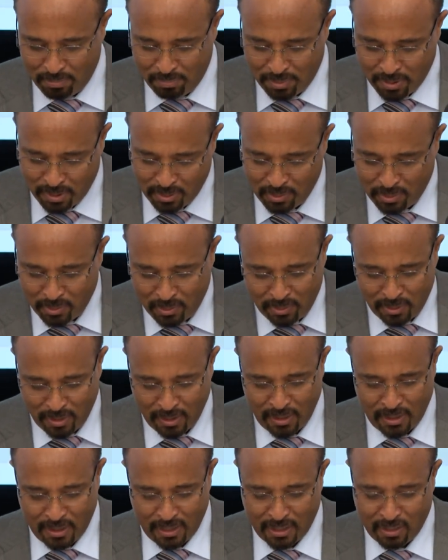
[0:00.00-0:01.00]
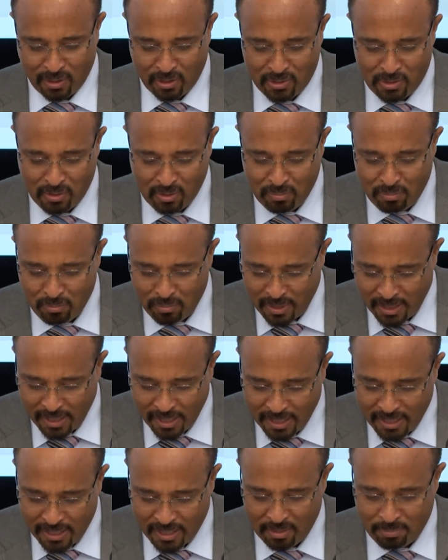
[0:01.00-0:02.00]
Peru and also from
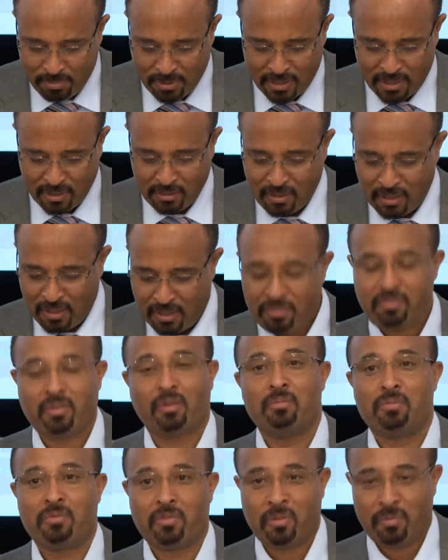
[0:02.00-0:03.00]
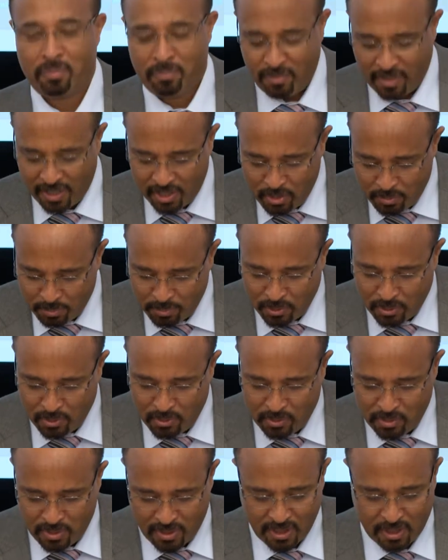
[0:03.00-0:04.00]
Kenya, particularly from Fresh
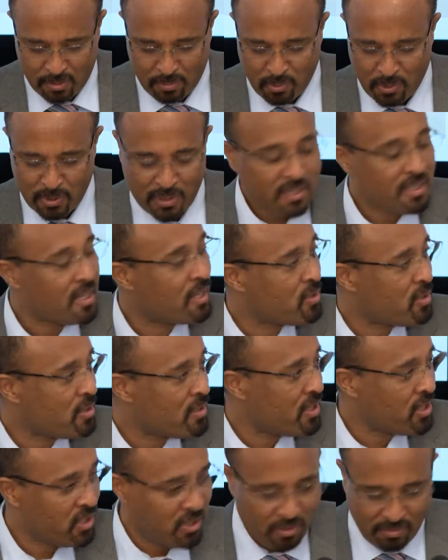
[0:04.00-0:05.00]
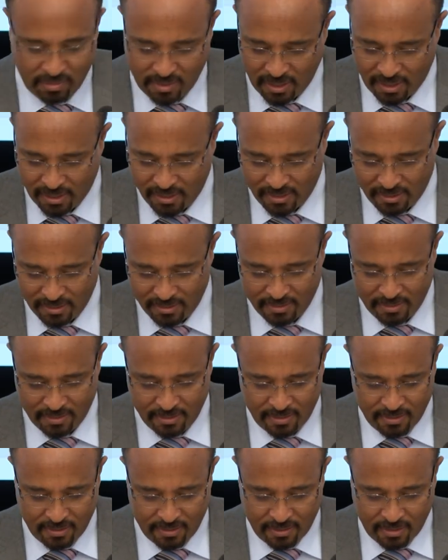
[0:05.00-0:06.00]
Produce Exporters Association of Kenya
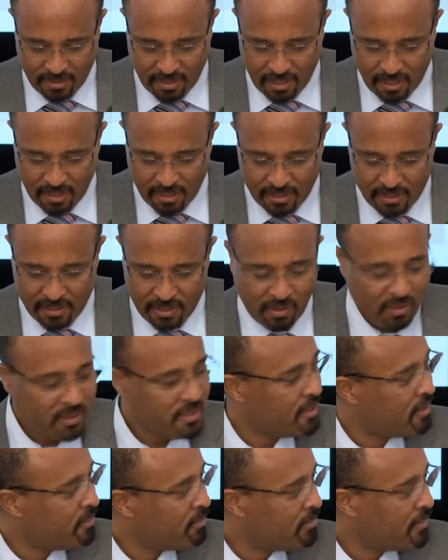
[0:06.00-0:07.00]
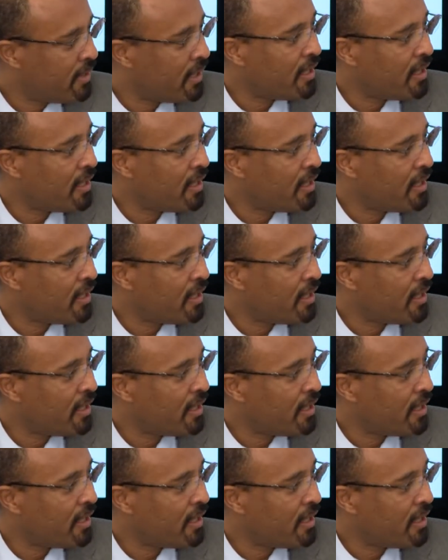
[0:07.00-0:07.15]
in our team.